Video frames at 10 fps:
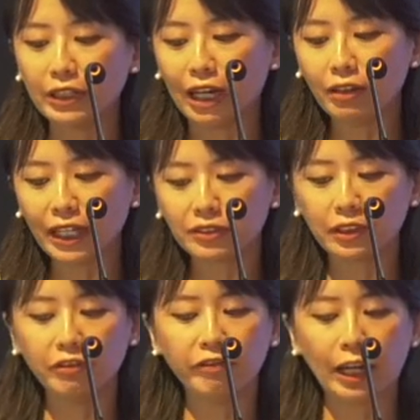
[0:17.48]
now like
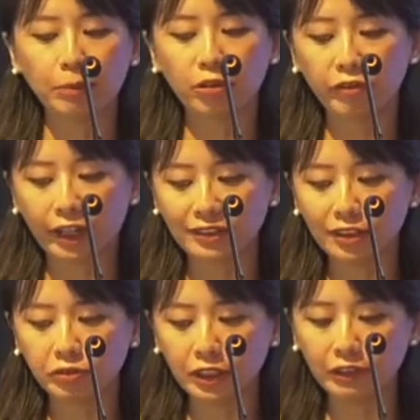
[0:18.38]
to invite Professor
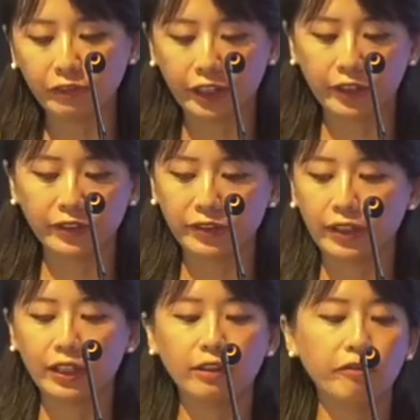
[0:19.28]

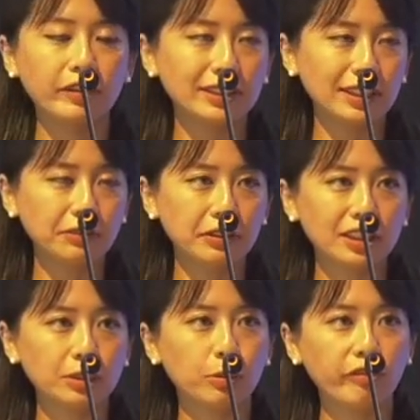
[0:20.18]
Srinivas, Visiting
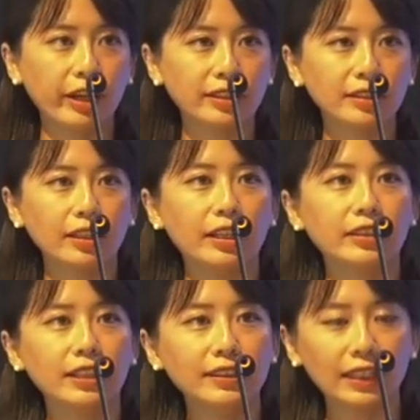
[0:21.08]
Research Professor at
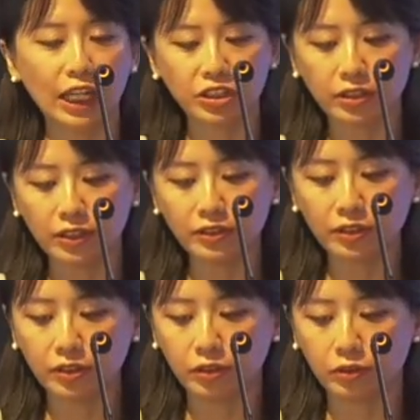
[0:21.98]
the East Asian
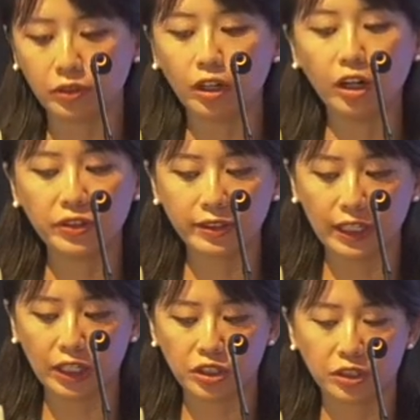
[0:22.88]
Institute, on
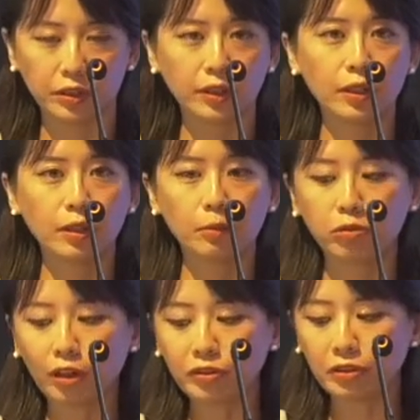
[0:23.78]
stage.
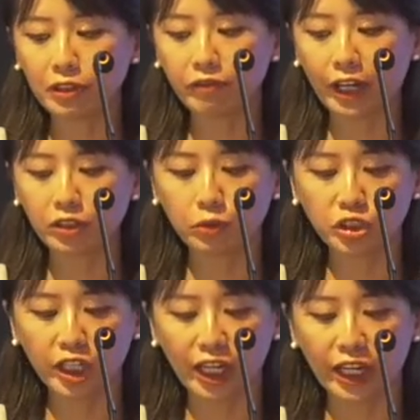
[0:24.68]
Prof Srinivas will
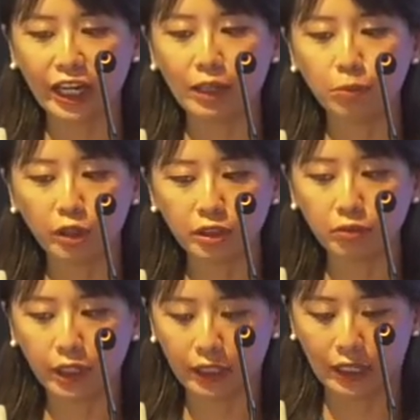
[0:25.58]
chair and
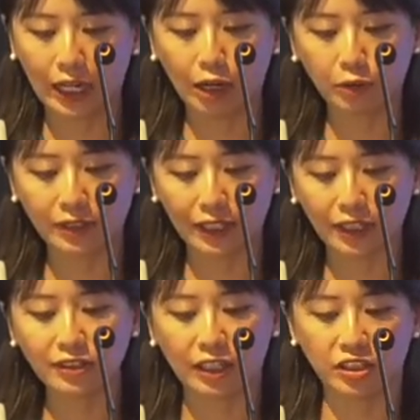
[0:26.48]
moderate our
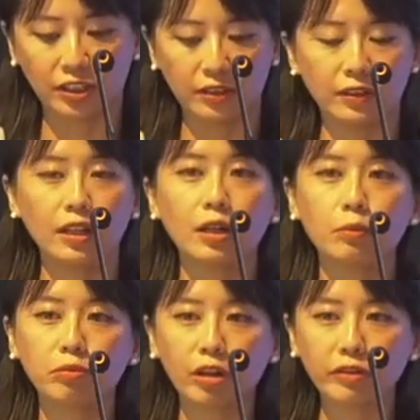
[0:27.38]
second session.
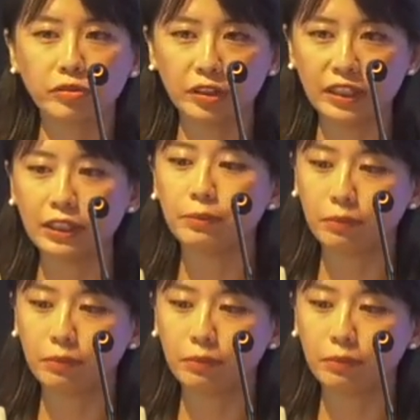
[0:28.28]
Prof Srini,